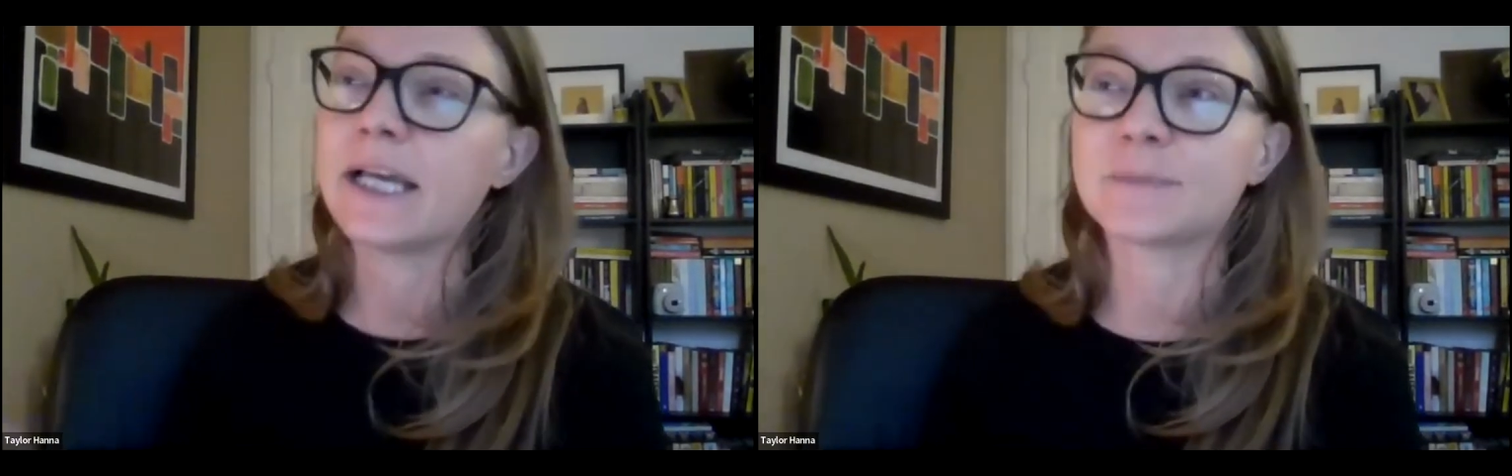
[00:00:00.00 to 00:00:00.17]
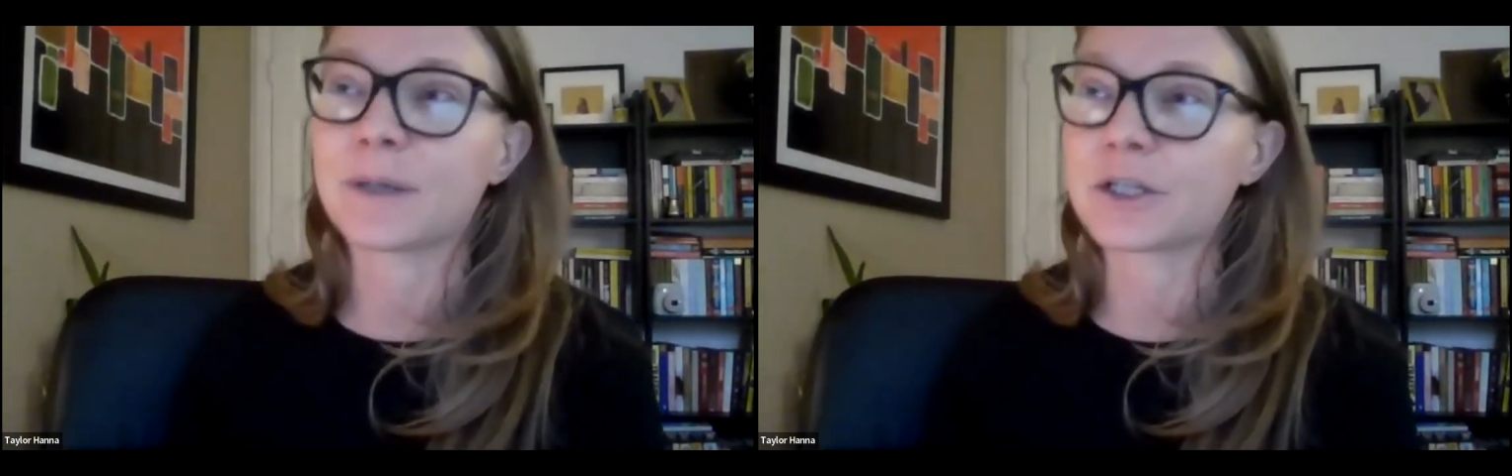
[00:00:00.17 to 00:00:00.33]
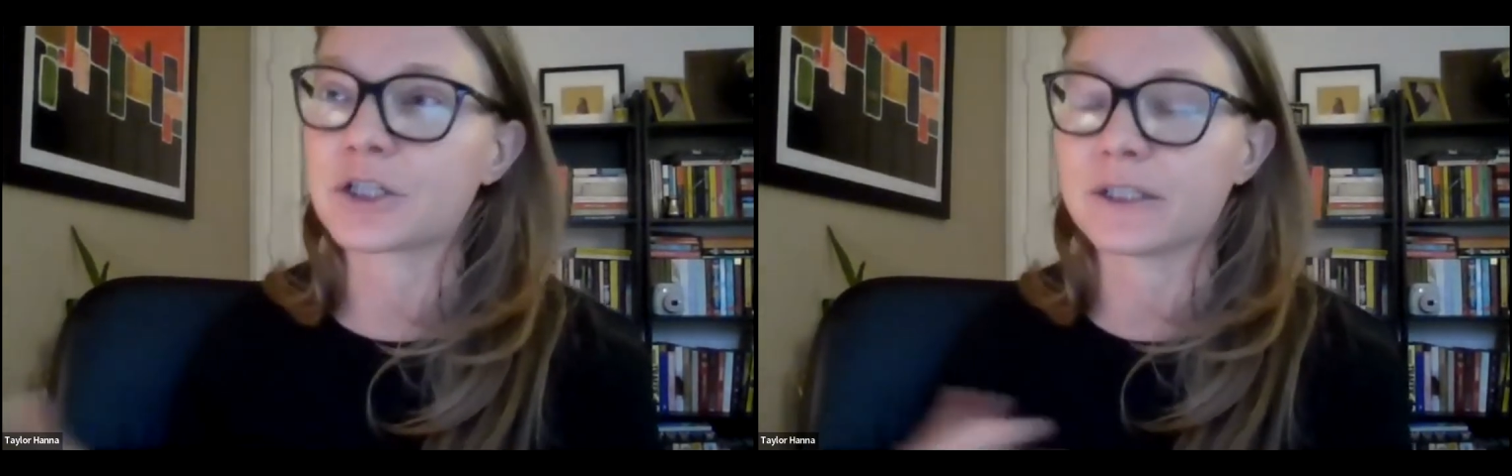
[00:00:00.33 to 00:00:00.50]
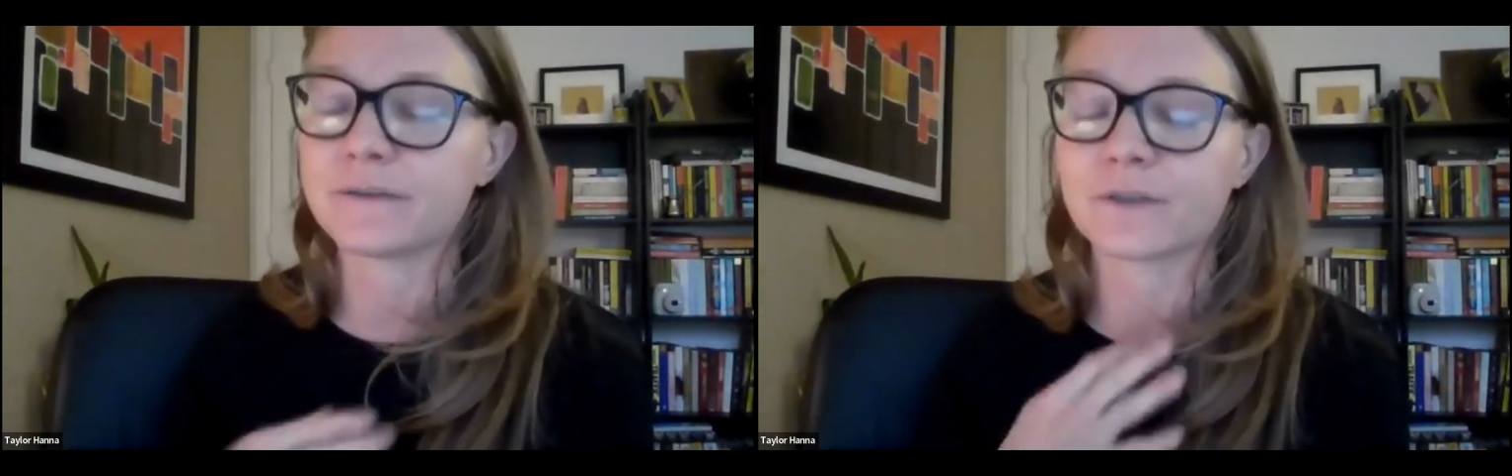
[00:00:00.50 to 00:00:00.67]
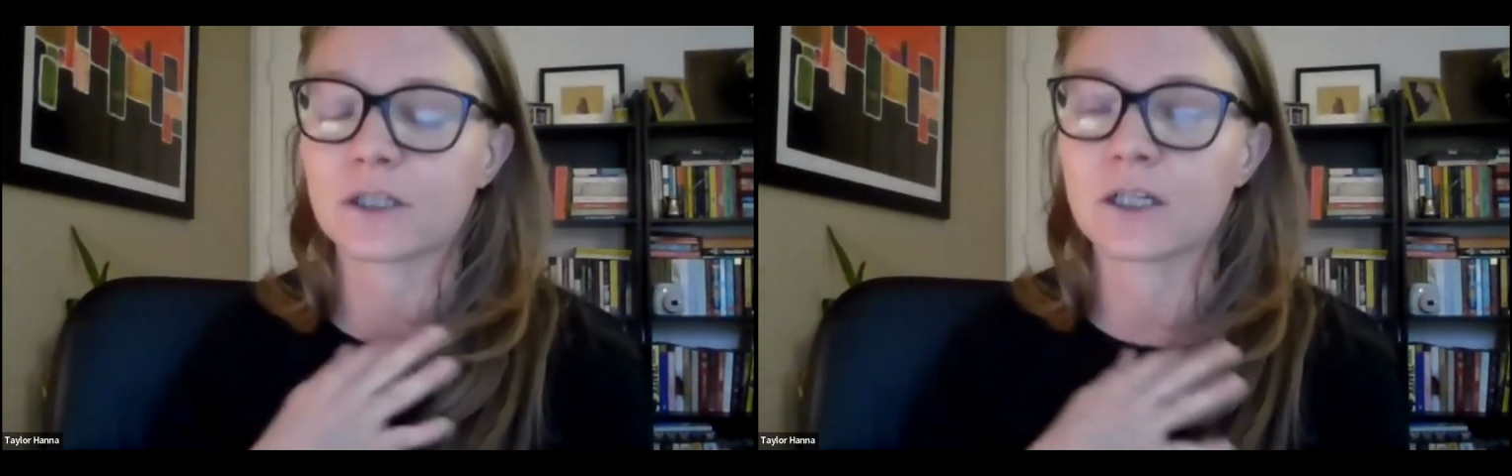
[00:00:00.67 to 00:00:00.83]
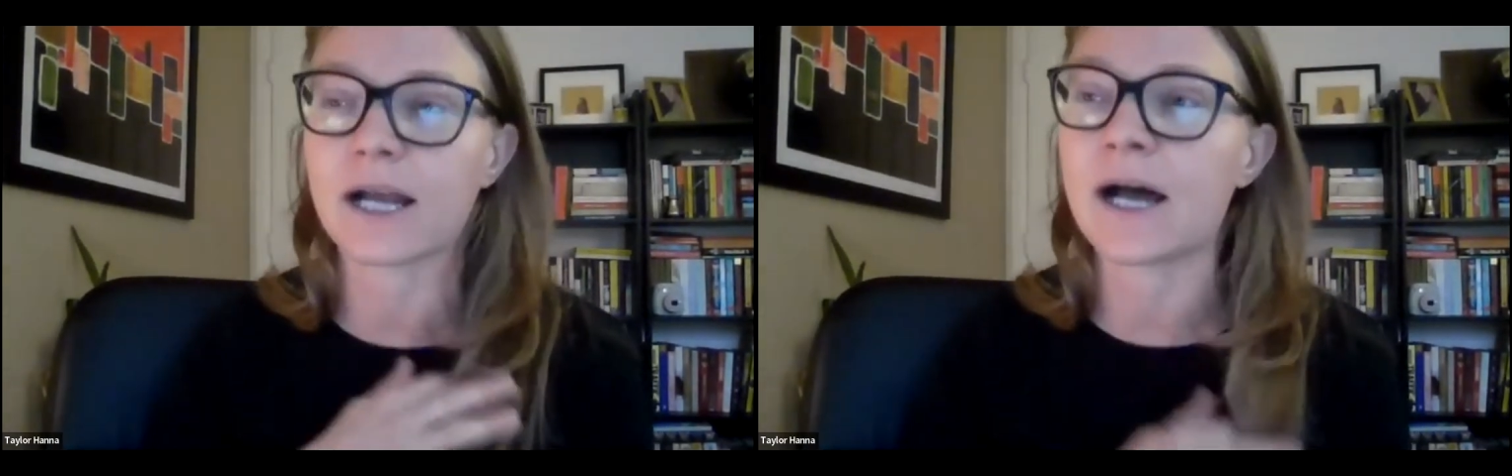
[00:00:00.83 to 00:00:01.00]
especially
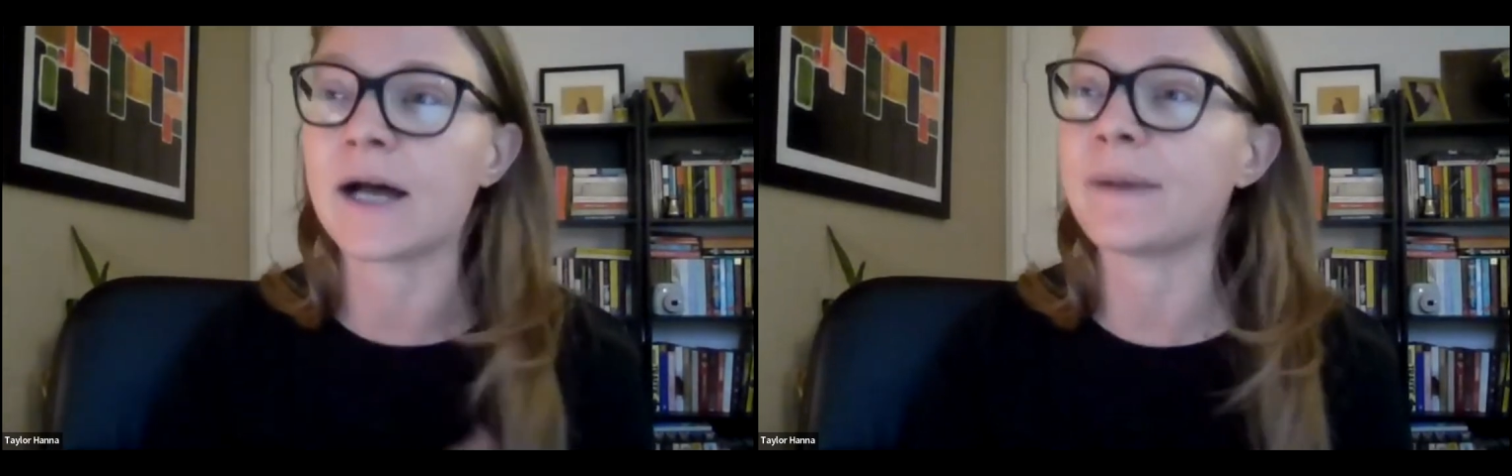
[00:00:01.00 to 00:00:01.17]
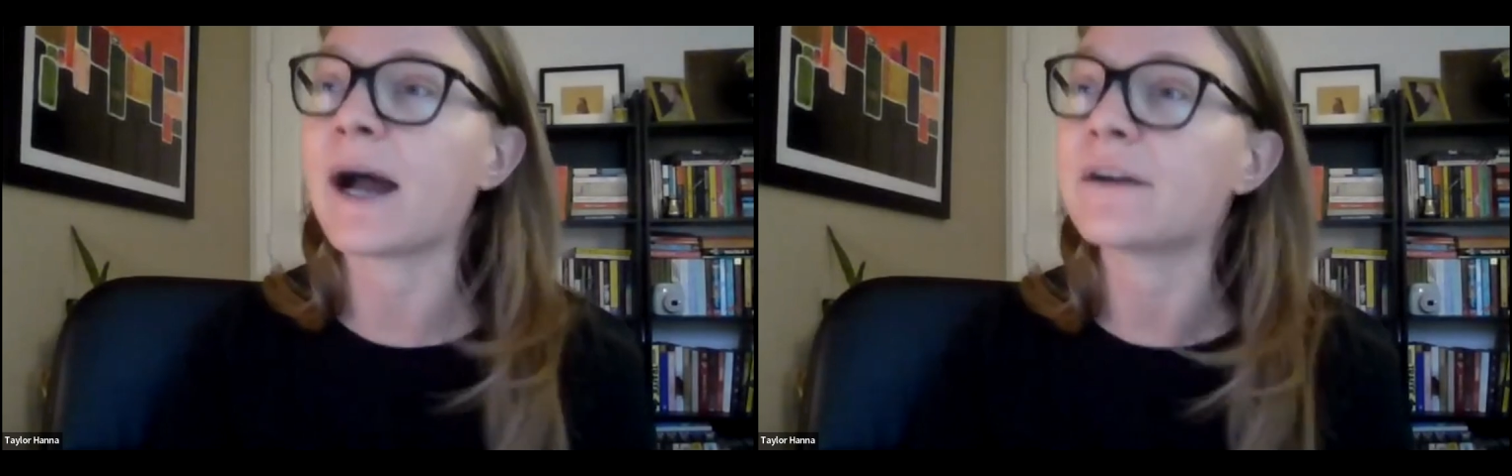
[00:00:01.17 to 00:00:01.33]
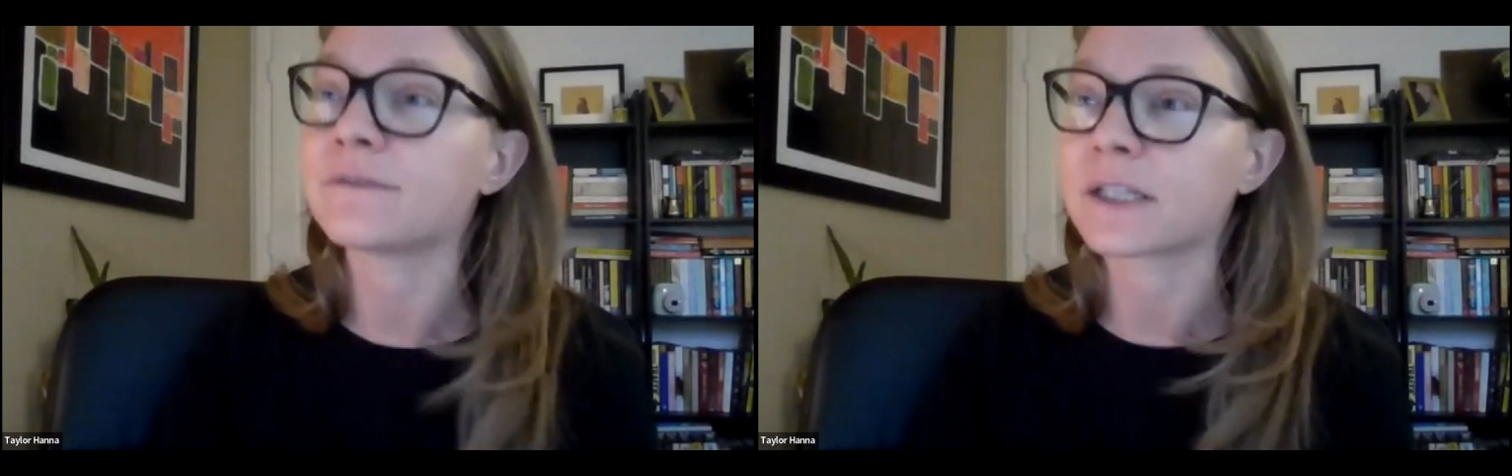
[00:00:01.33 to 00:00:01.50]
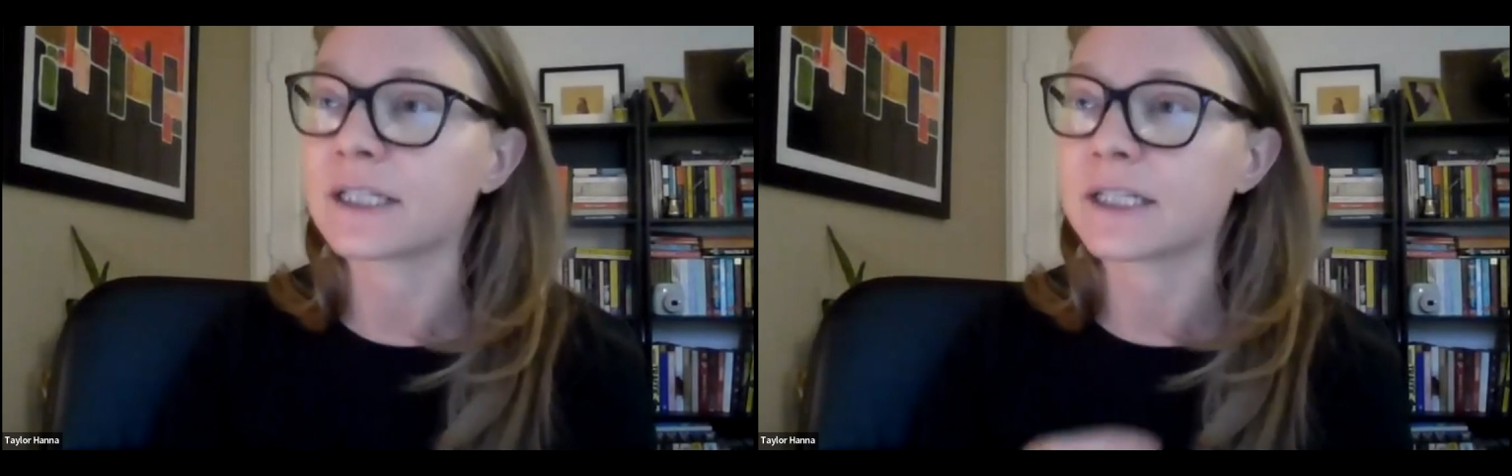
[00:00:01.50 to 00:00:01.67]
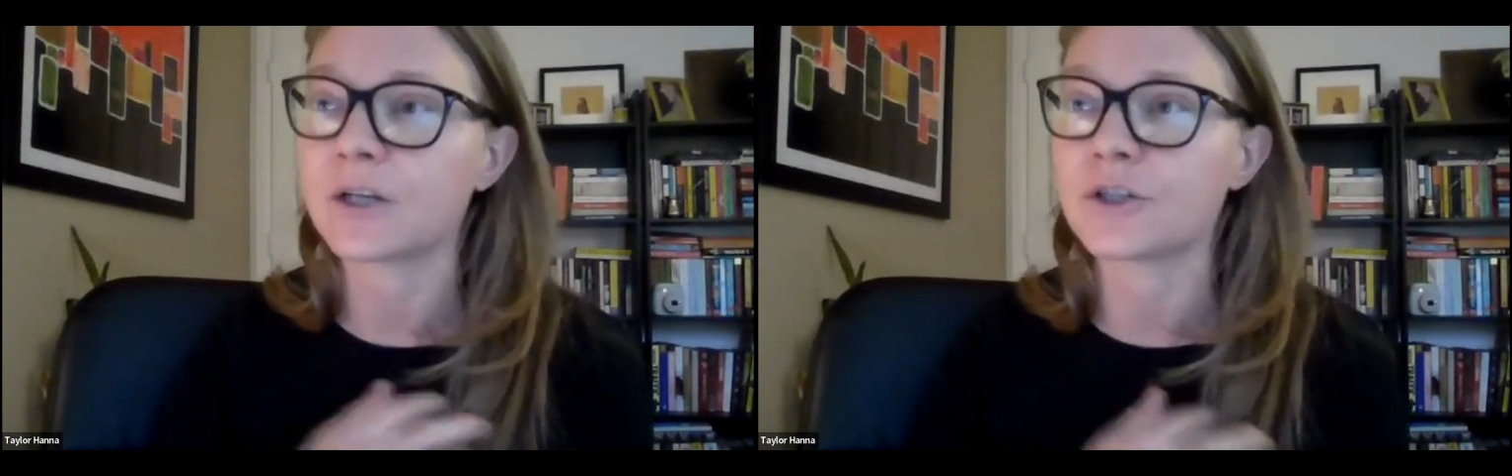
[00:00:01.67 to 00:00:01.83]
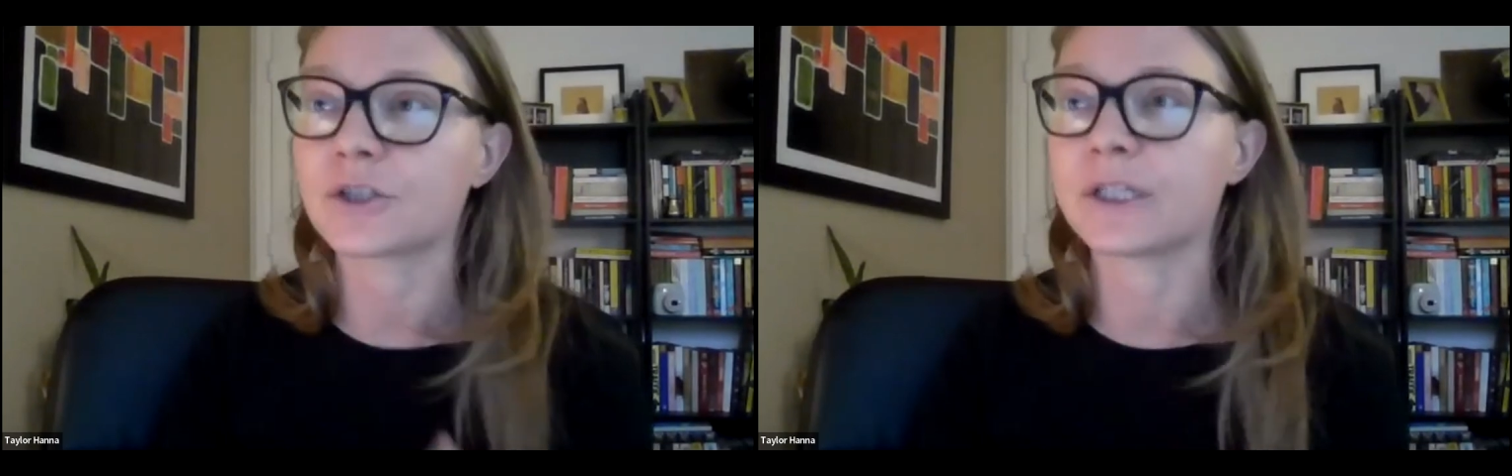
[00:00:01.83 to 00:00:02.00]
for African
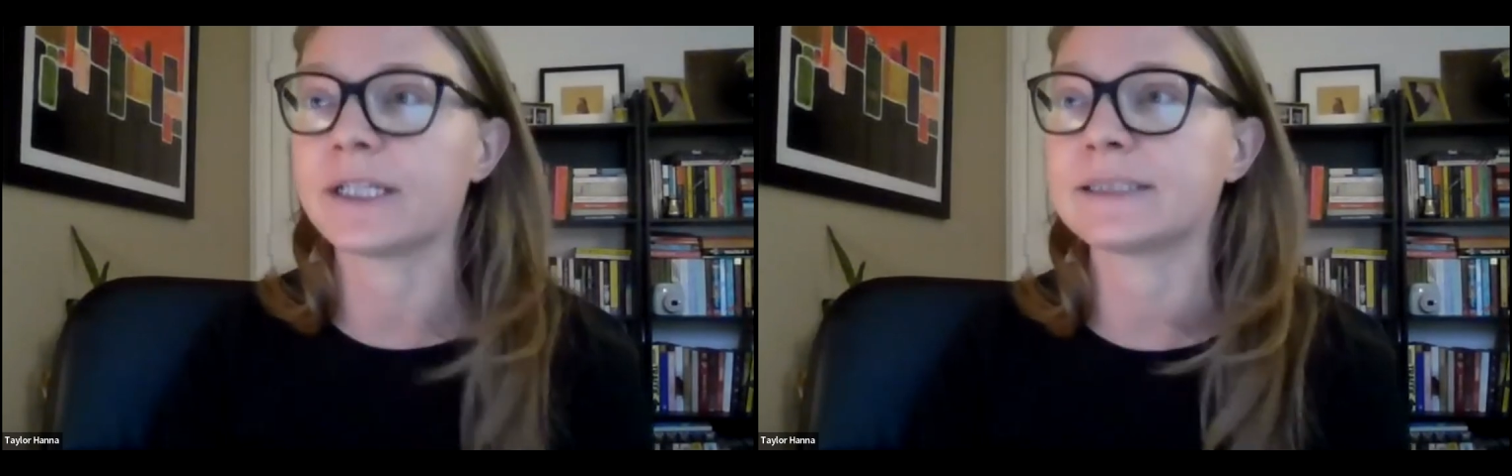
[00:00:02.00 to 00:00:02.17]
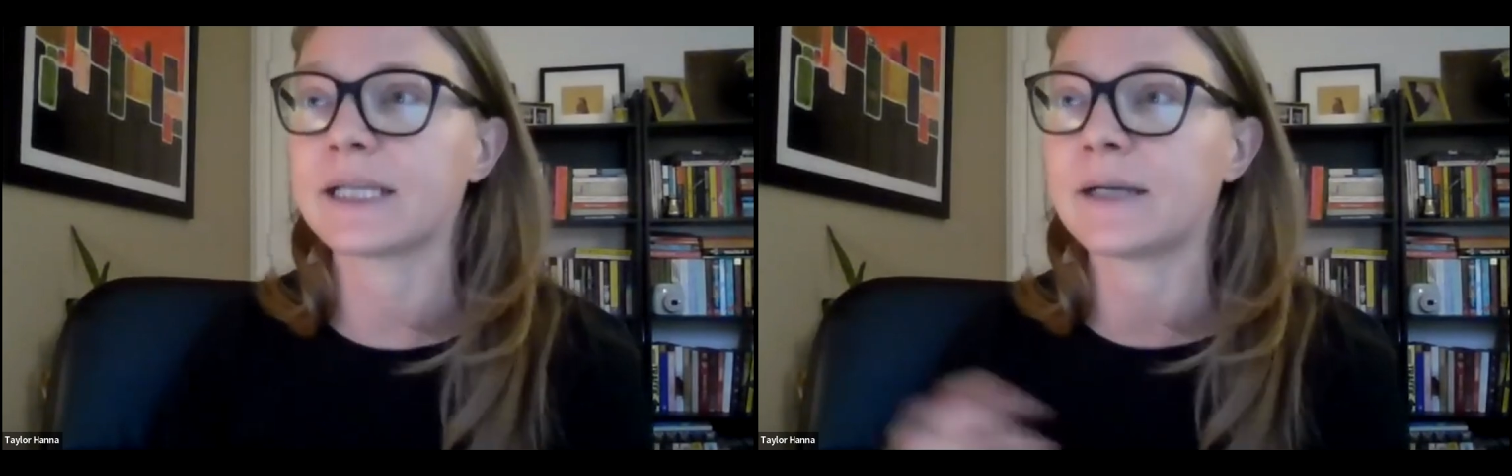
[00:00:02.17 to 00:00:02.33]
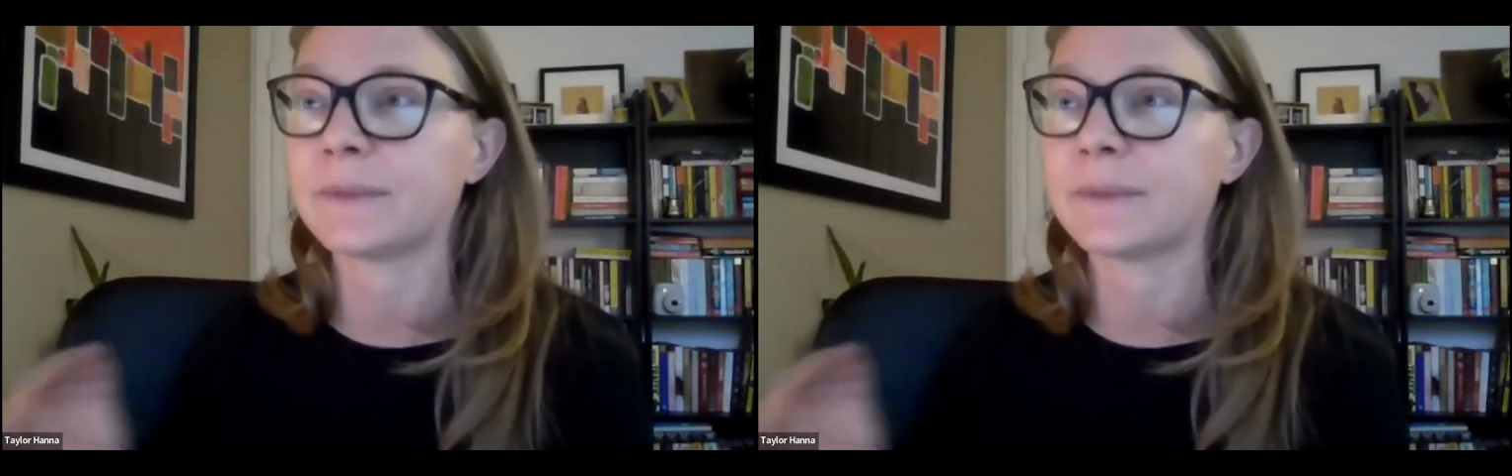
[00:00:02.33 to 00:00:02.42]
countries